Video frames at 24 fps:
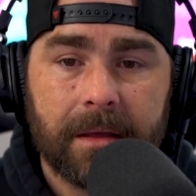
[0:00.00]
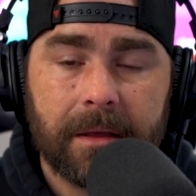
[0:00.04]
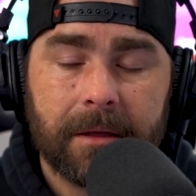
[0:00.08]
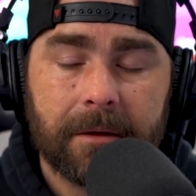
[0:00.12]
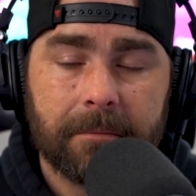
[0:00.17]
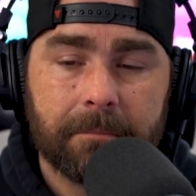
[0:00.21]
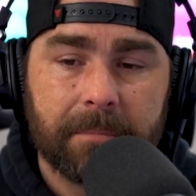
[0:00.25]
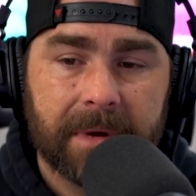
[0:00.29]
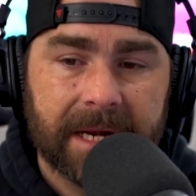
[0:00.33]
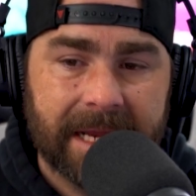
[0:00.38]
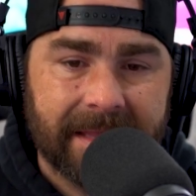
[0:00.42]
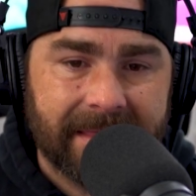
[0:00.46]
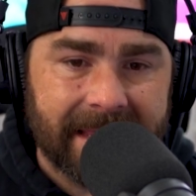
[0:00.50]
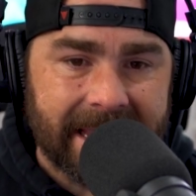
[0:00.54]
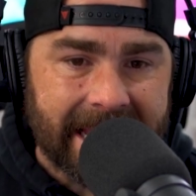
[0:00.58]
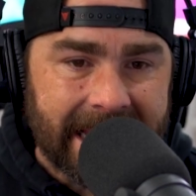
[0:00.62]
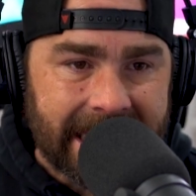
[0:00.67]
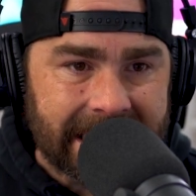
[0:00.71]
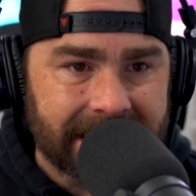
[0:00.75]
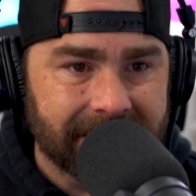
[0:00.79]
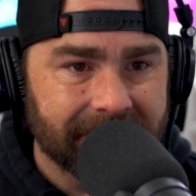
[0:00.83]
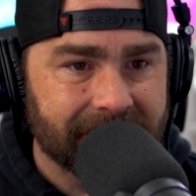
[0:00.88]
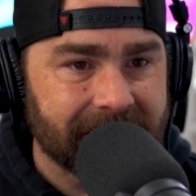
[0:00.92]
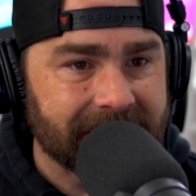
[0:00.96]
But at the
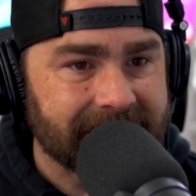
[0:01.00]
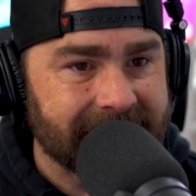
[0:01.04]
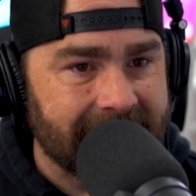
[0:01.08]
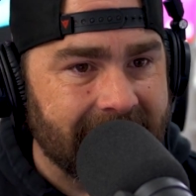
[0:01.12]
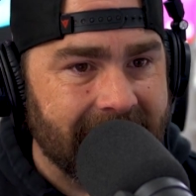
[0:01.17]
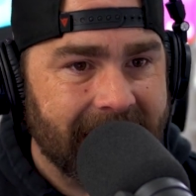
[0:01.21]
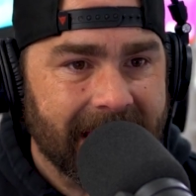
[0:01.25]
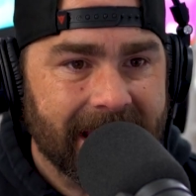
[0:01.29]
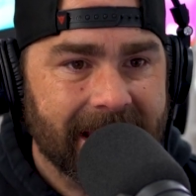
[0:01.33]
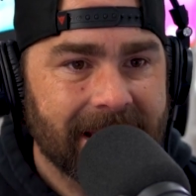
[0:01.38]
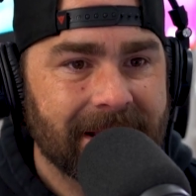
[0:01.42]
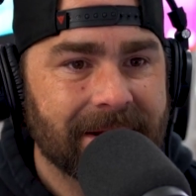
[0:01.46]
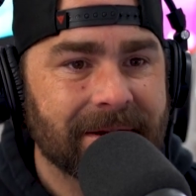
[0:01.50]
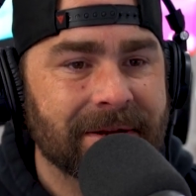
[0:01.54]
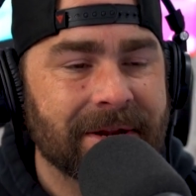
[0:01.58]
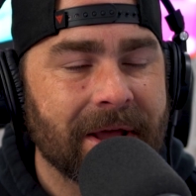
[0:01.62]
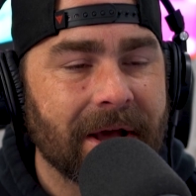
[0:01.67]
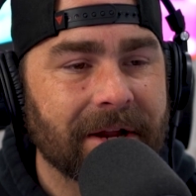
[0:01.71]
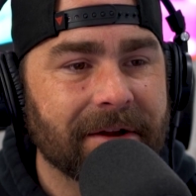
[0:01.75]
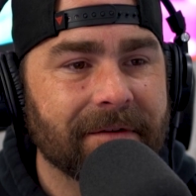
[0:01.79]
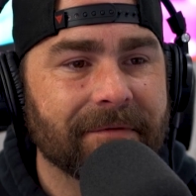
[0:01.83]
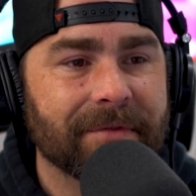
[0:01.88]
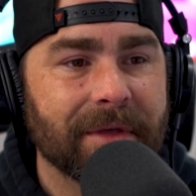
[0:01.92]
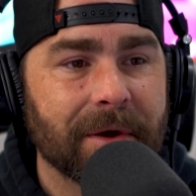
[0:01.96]
end of the day,
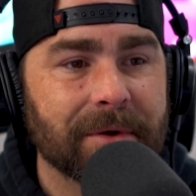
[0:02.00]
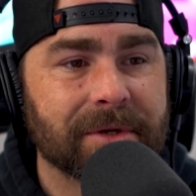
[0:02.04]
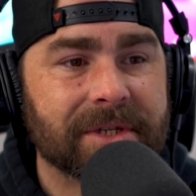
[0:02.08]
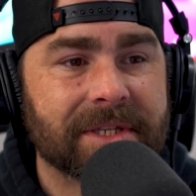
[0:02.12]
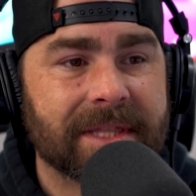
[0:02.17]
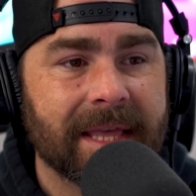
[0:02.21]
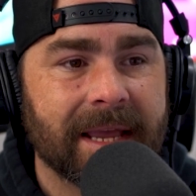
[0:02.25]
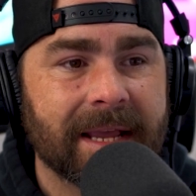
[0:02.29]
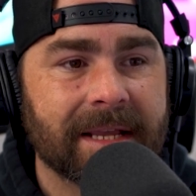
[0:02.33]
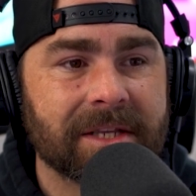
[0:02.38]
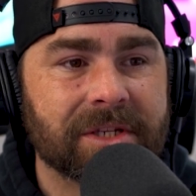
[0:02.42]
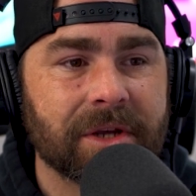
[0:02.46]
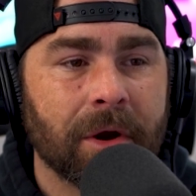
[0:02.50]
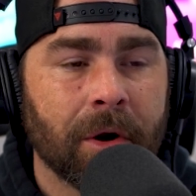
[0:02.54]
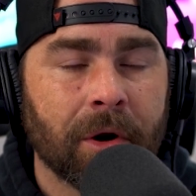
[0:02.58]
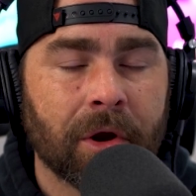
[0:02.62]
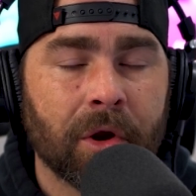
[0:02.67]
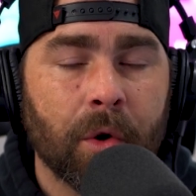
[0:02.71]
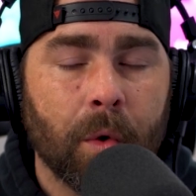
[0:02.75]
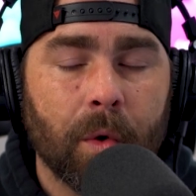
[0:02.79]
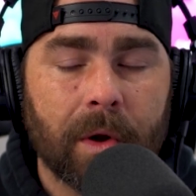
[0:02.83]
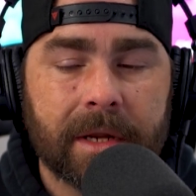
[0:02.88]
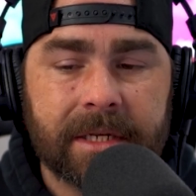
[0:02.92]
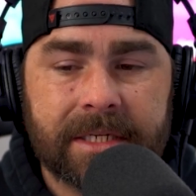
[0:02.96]
none of those things are
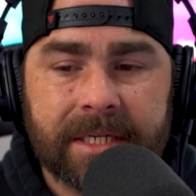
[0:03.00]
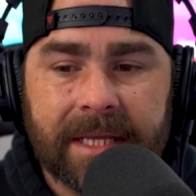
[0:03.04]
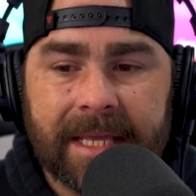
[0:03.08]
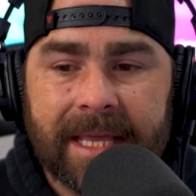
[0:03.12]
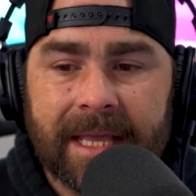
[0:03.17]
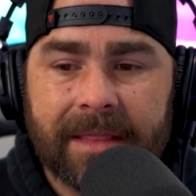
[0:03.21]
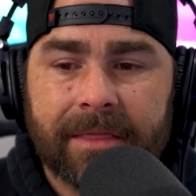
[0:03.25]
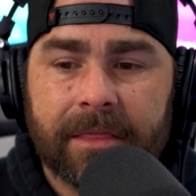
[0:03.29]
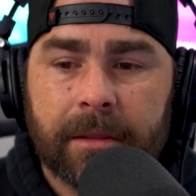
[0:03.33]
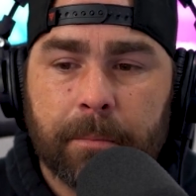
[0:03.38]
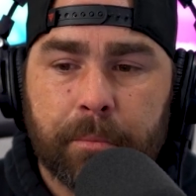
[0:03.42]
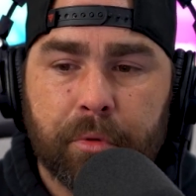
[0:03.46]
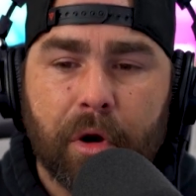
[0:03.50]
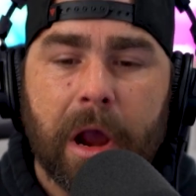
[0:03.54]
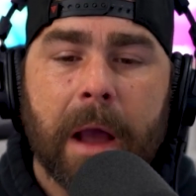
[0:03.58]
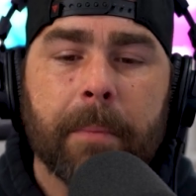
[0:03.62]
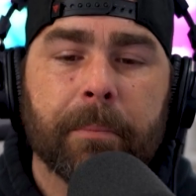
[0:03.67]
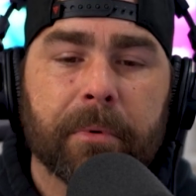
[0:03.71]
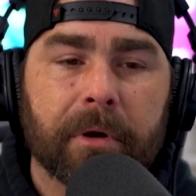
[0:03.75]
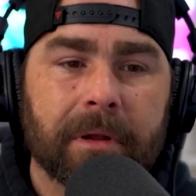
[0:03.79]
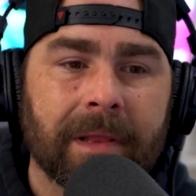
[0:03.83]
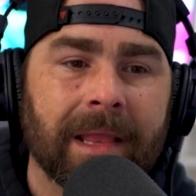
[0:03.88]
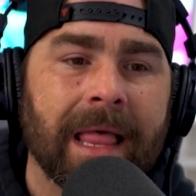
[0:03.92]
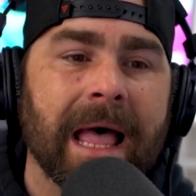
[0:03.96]
going to get the
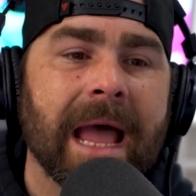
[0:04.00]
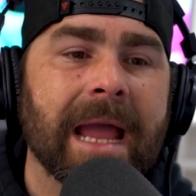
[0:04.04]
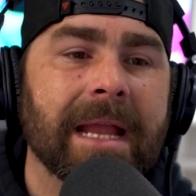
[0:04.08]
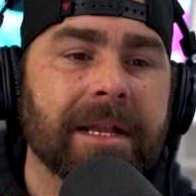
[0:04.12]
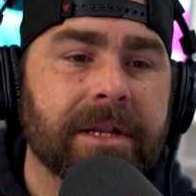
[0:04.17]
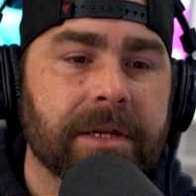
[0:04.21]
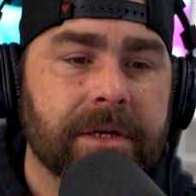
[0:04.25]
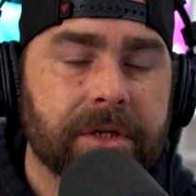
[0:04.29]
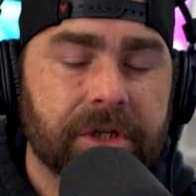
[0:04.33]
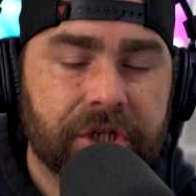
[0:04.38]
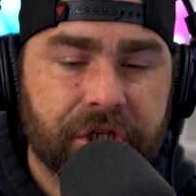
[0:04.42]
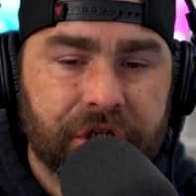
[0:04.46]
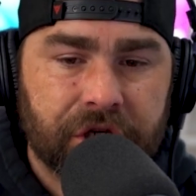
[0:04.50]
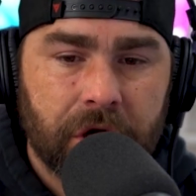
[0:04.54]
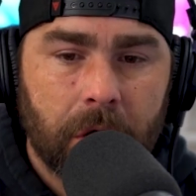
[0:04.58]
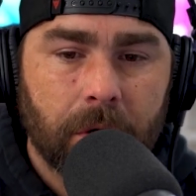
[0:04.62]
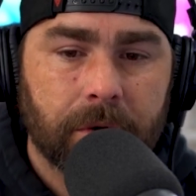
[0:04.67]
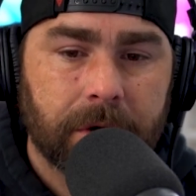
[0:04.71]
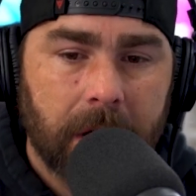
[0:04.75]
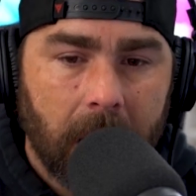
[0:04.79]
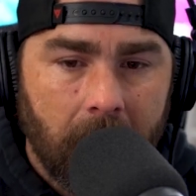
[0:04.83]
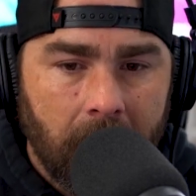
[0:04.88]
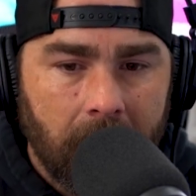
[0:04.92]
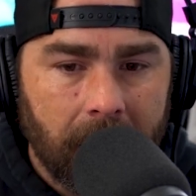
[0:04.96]
proper light
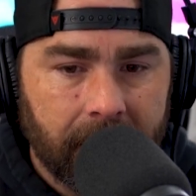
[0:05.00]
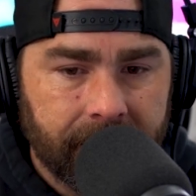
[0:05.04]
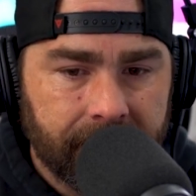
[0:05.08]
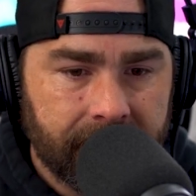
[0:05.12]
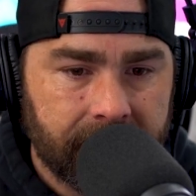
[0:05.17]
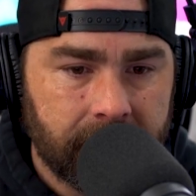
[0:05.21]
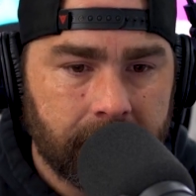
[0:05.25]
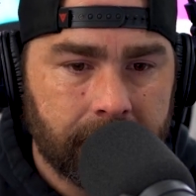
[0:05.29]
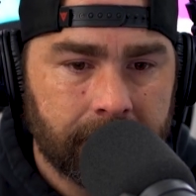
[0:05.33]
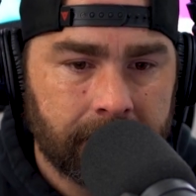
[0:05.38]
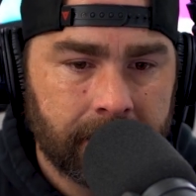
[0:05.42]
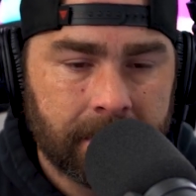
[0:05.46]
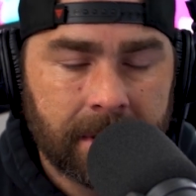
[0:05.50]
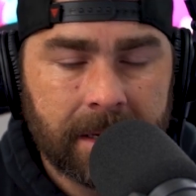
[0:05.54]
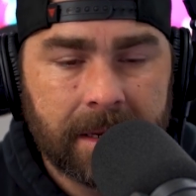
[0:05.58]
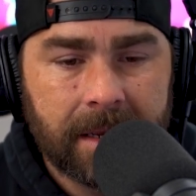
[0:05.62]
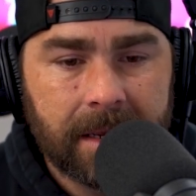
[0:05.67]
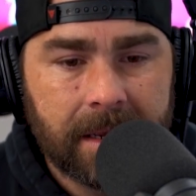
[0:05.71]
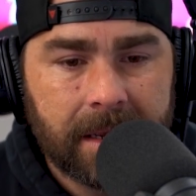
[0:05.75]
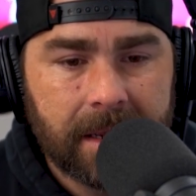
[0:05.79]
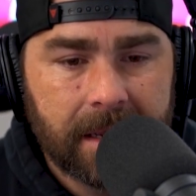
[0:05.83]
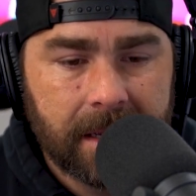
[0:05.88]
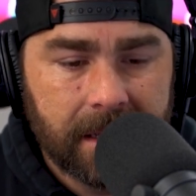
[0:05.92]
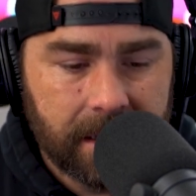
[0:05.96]
shown on them
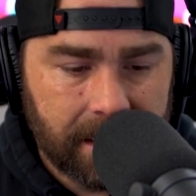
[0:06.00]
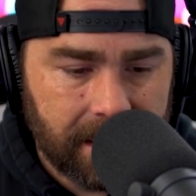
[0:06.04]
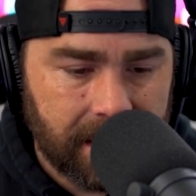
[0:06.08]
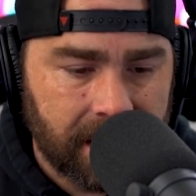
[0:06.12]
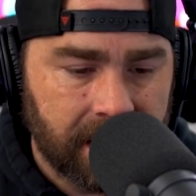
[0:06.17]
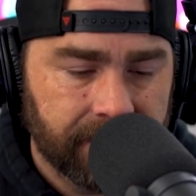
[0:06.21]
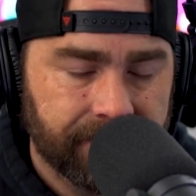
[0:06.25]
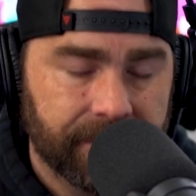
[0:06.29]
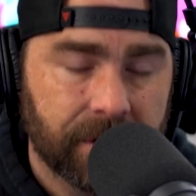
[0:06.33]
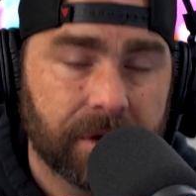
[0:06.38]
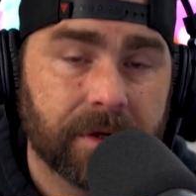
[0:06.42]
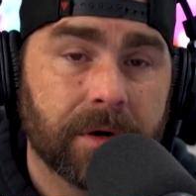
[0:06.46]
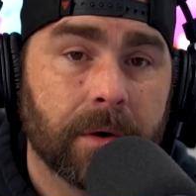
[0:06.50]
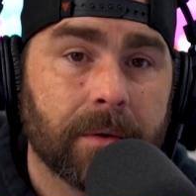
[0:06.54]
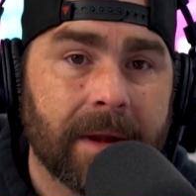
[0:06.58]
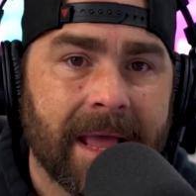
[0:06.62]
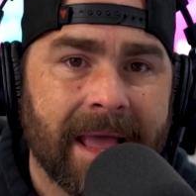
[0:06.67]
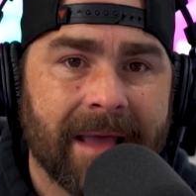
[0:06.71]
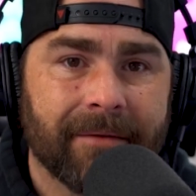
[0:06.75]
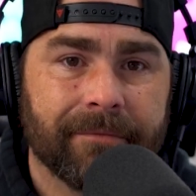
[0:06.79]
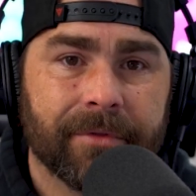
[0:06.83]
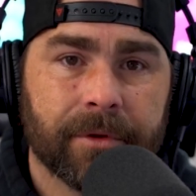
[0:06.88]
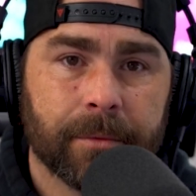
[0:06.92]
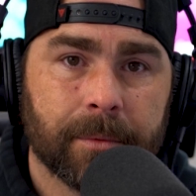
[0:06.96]
if you don't
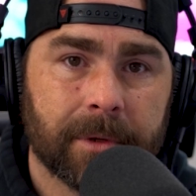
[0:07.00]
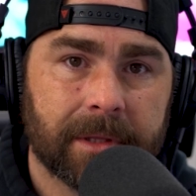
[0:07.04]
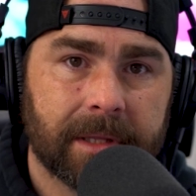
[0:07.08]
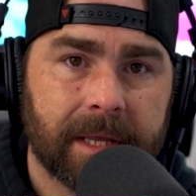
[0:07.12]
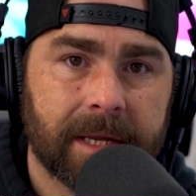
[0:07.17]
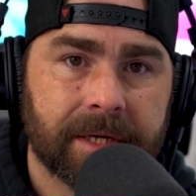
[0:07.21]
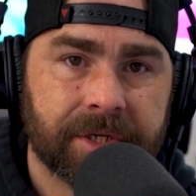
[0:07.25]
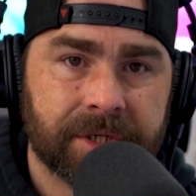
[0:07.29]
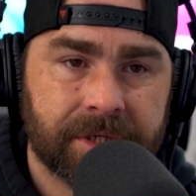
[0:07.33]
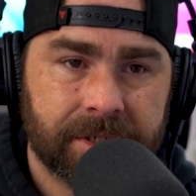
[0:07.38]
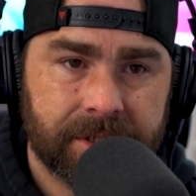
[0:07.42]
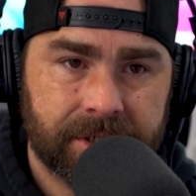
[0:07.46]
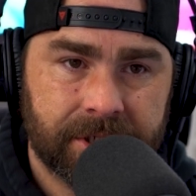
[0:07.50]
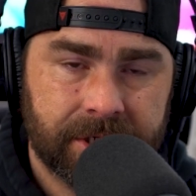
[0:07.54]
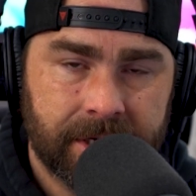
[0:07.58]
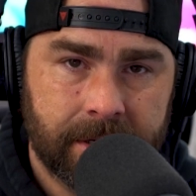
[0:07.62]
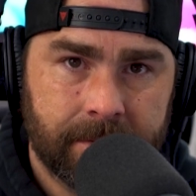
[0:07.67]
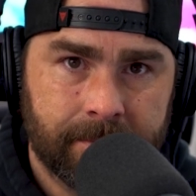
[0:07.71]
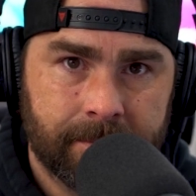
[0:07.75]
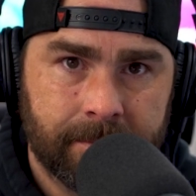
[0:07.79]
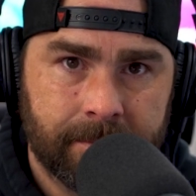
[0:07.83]
have the relationship.